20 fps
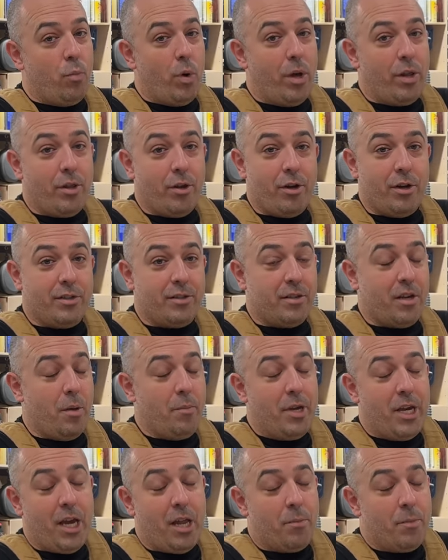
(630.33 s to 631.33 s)
whether it's
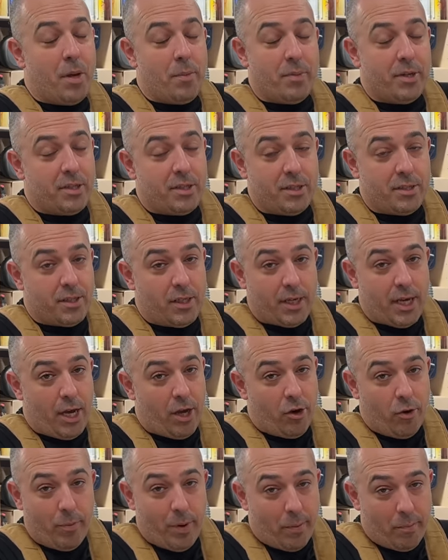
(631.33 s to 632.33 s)
coming out of my business
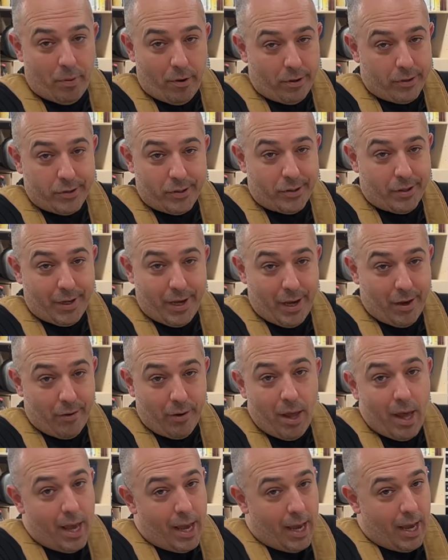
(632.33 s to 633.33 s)
account or my personal
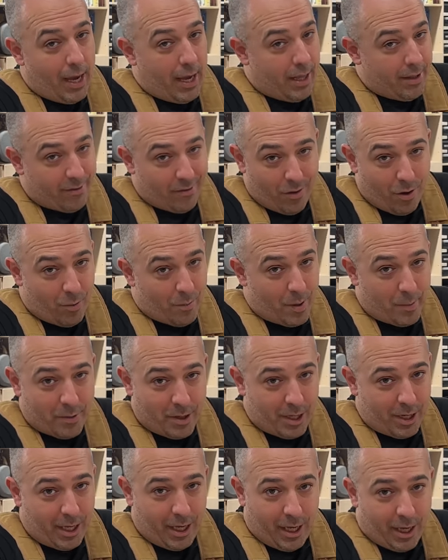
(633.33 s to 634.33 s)
account, it's all my
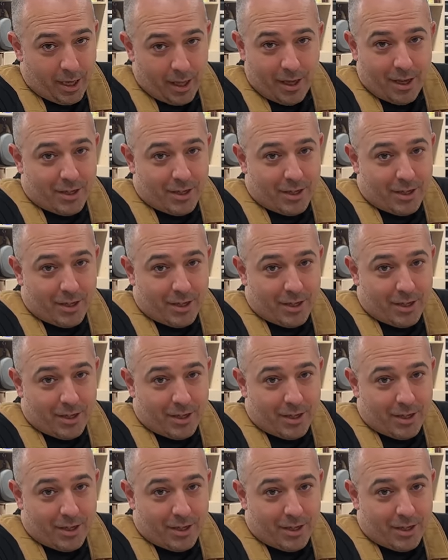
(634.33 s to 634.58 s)
money.